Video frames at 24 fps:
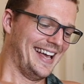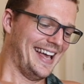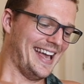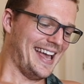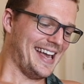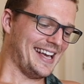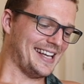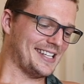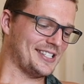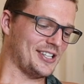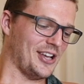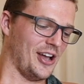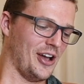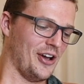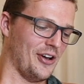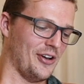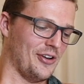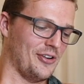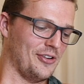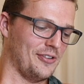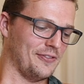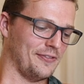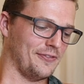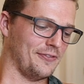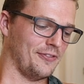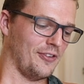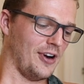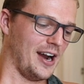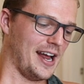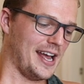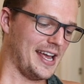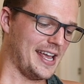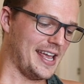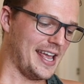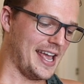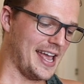XO
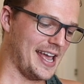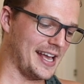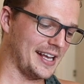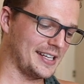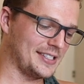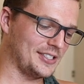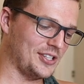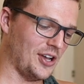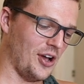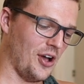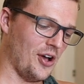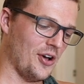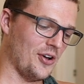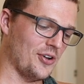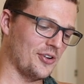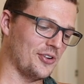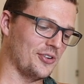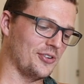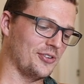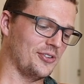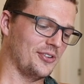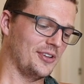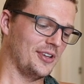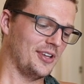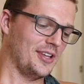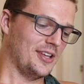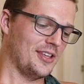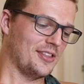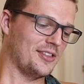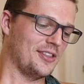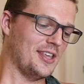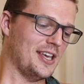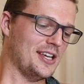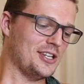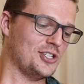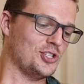Frey XO.
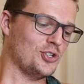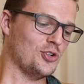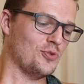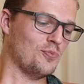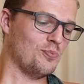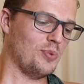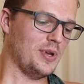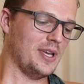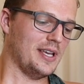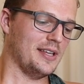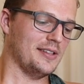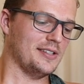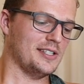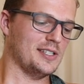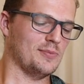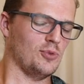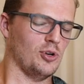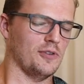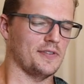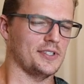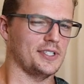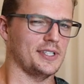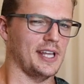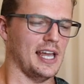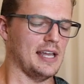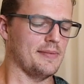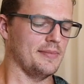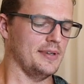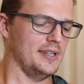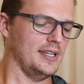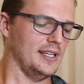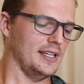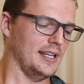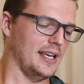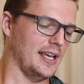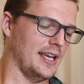There should be, this is more of a
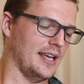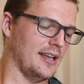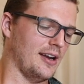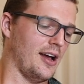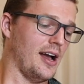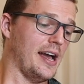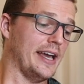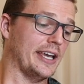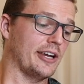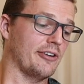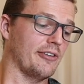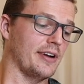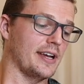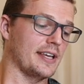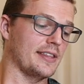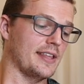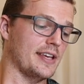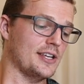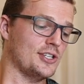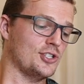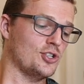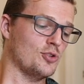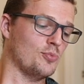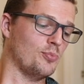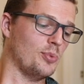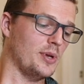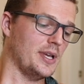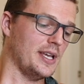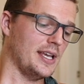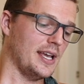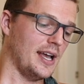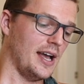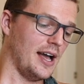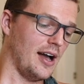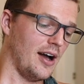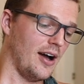statement, and I agree, there should
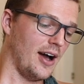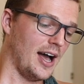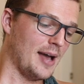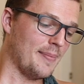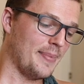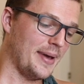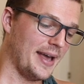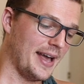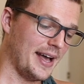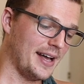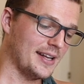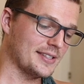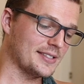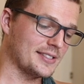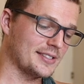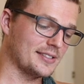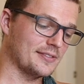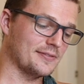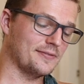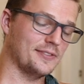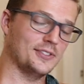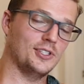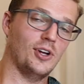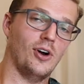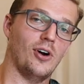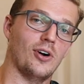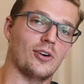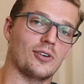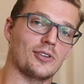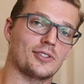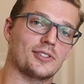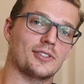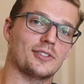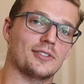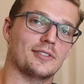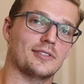be a hype house for
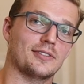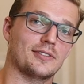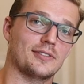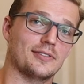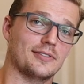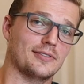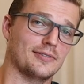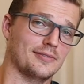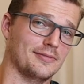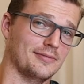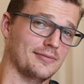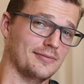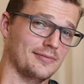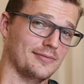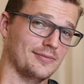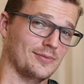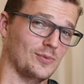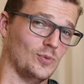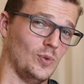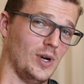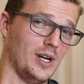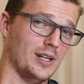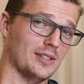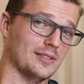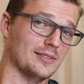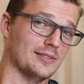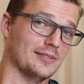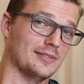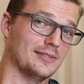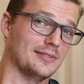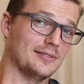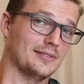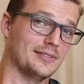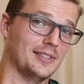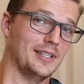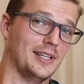dogs. Well,
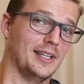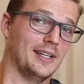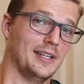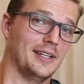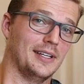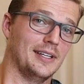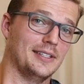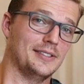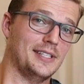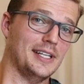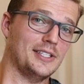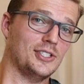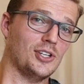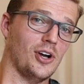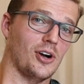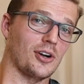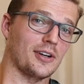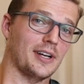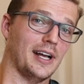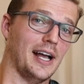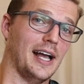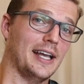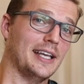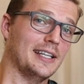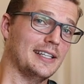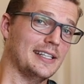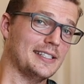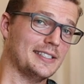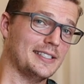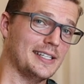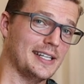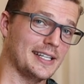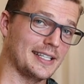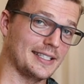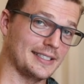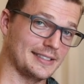TikTok, are you
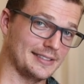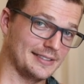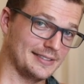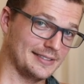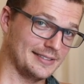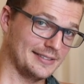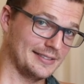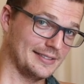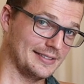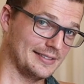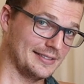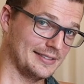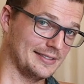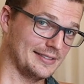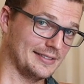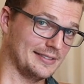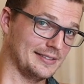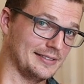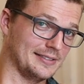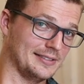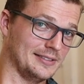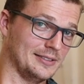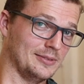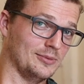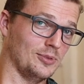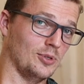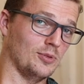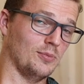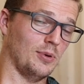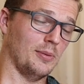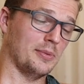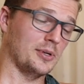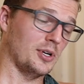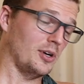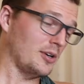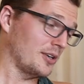listening? Well,
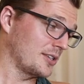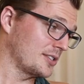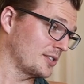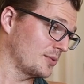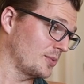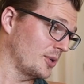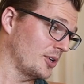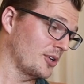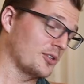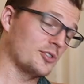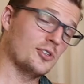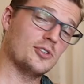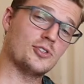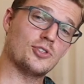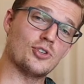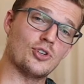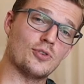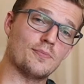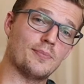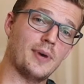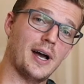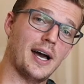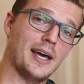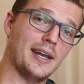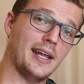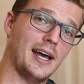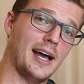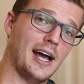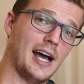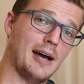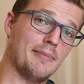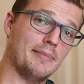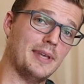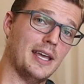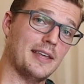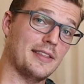probably not because we're on YouTube, but
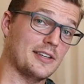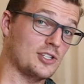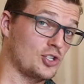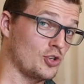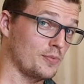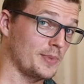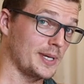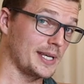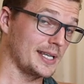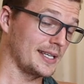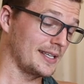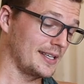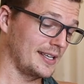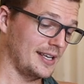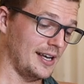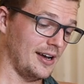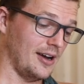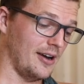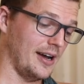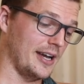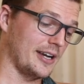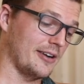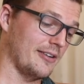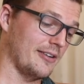yeah, there should be. I